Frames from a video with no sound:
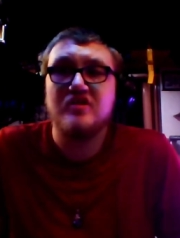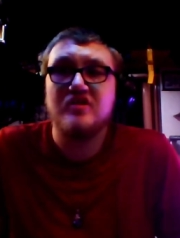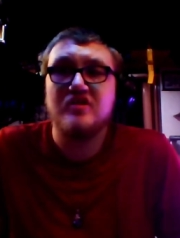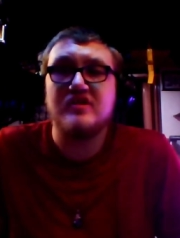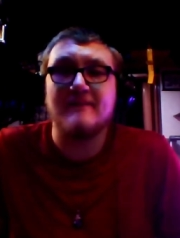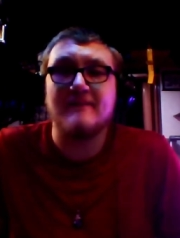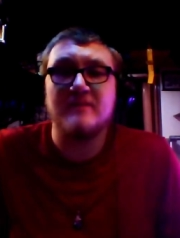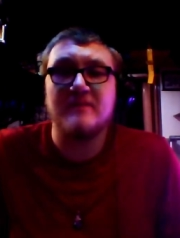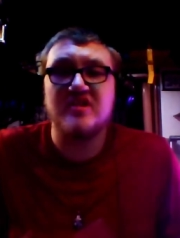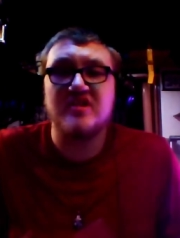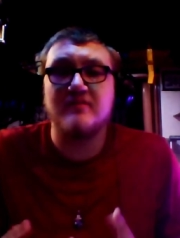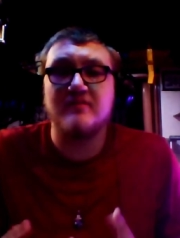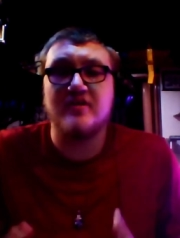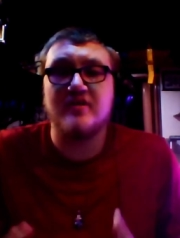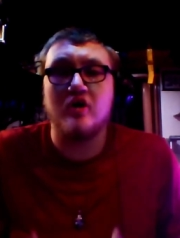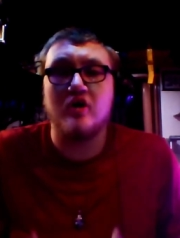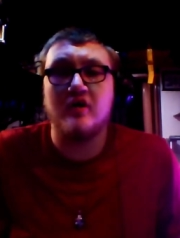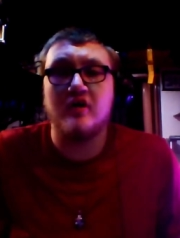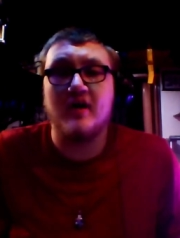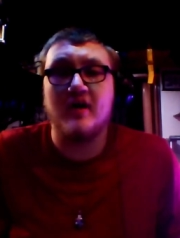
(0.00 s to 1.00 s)
jump into
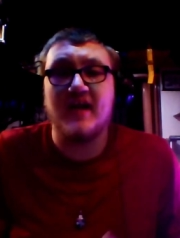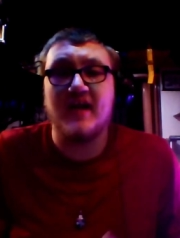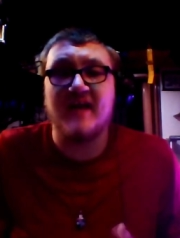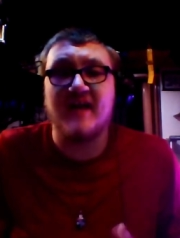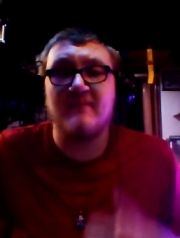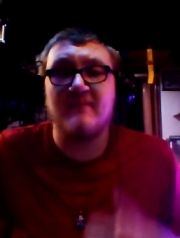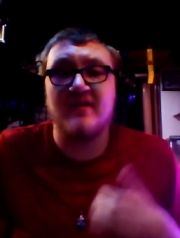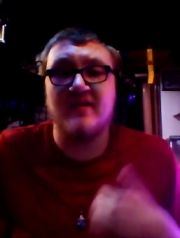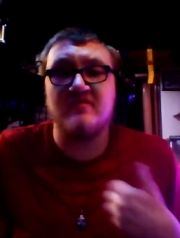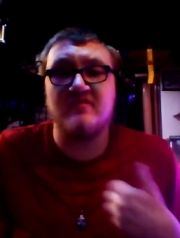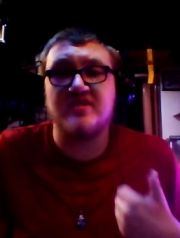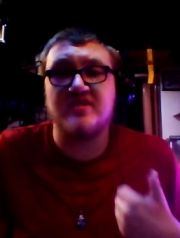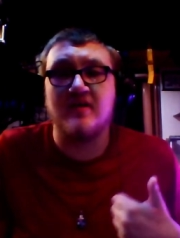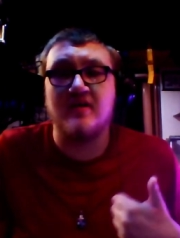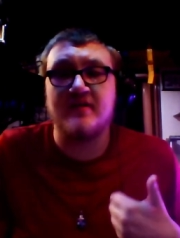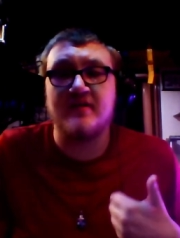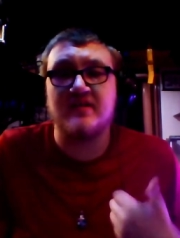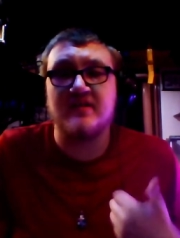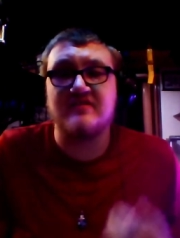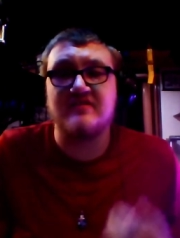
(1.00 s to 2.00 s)
adulthood and my new
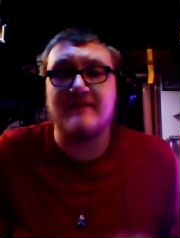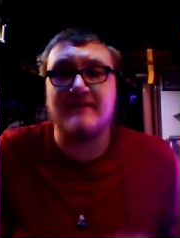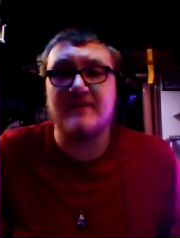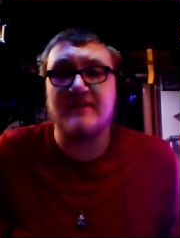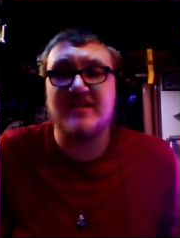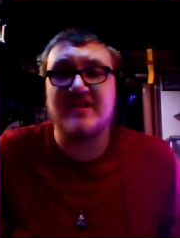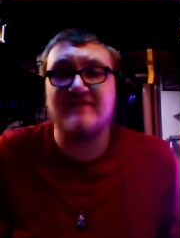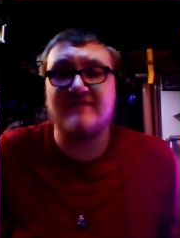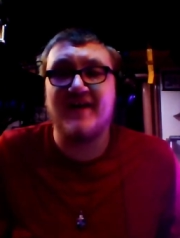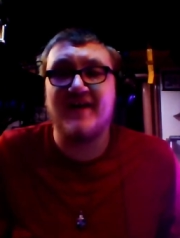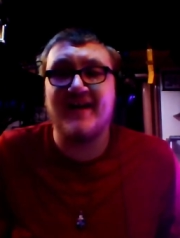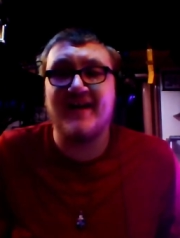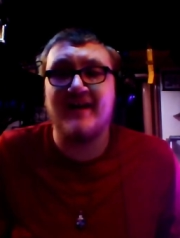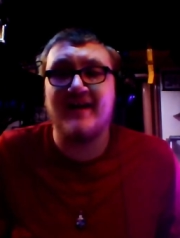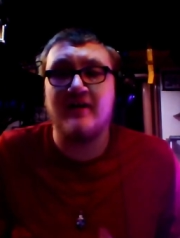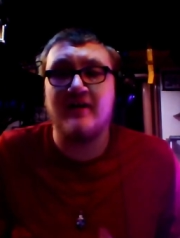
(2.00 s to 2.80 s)
song that's dropping this Friday.